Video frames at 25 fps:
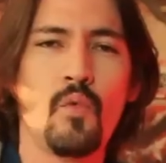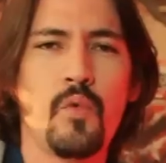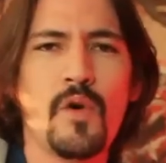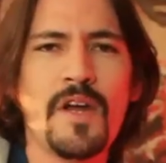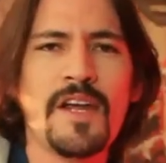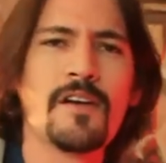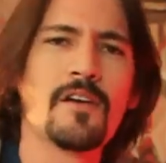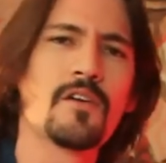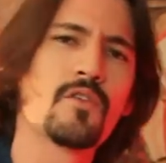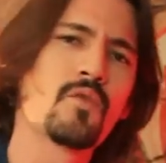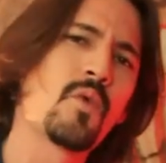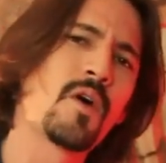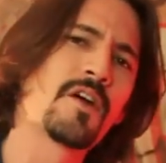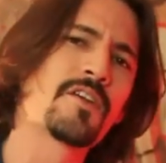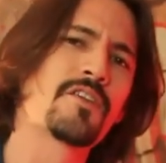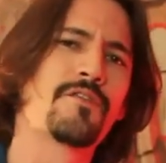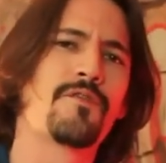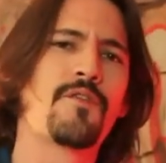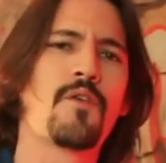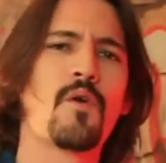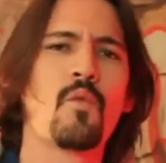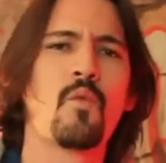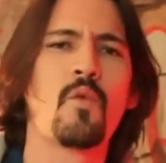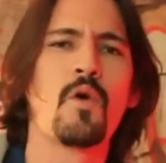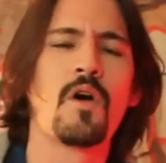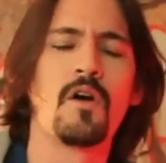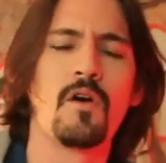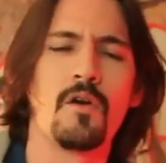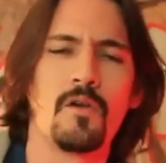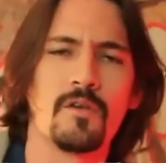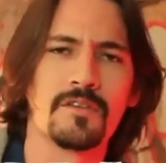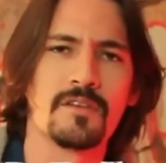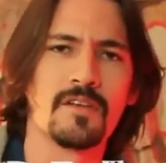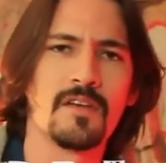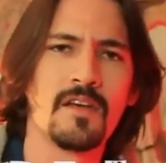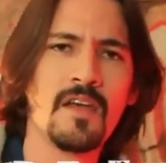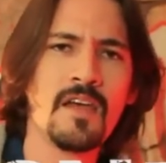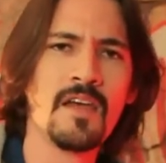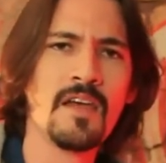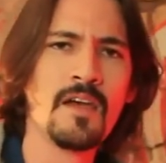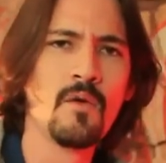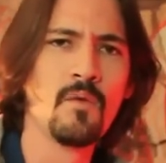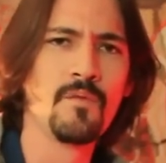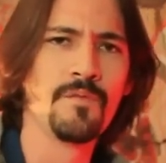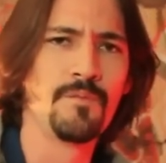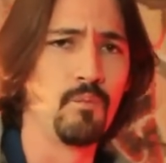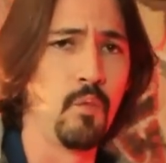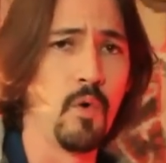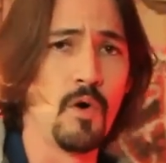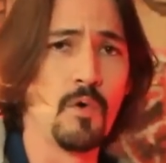Weird Wonderful World.
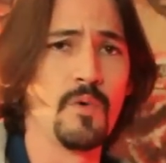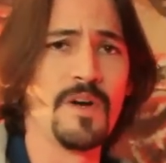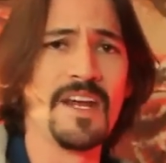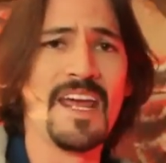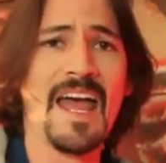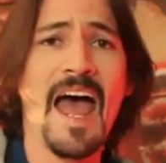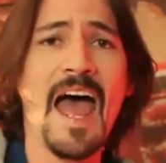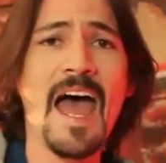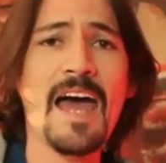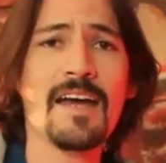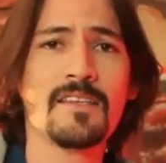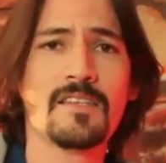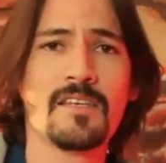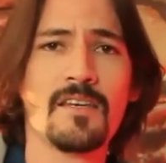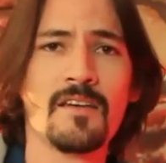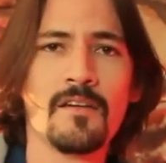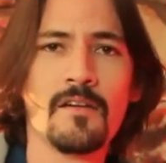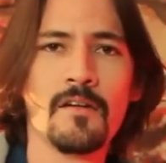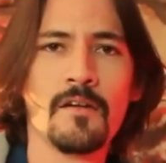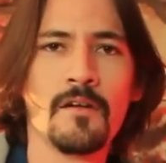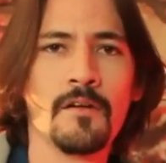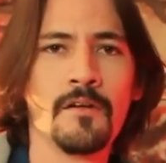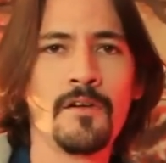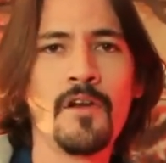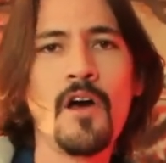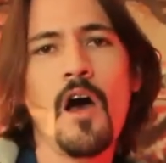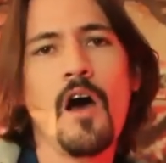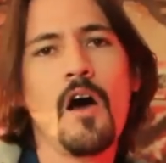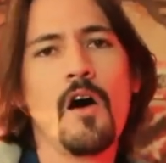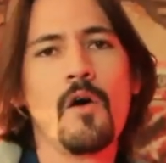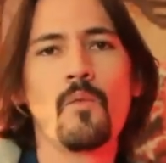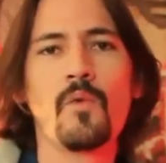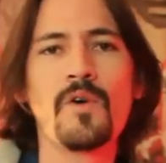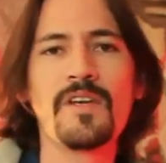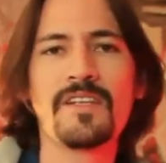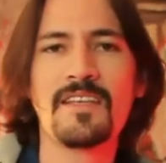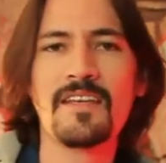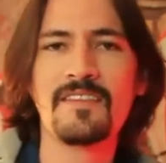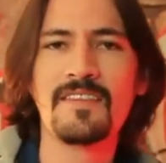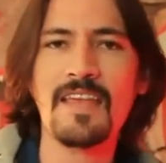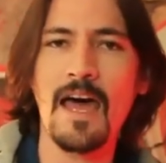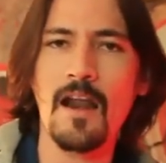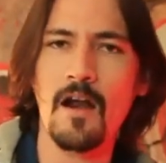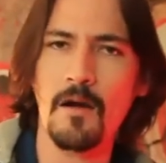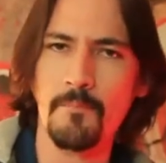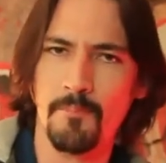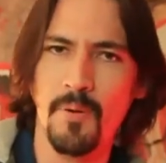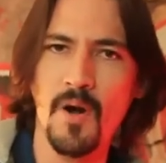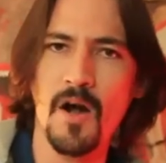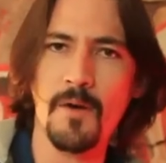Were we hacked? No, we did
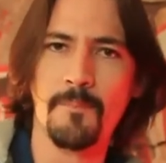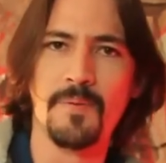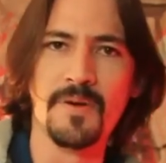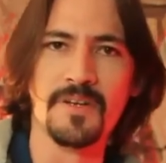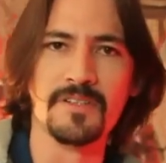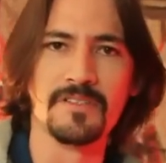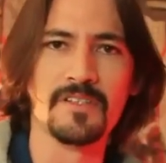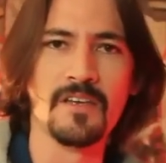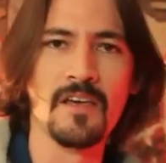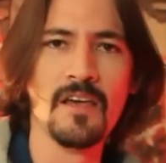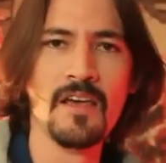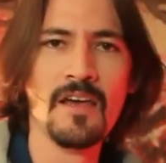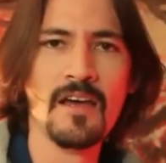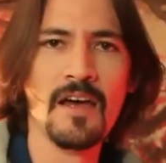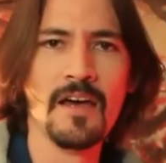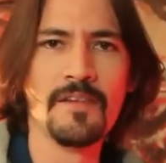that on purpose.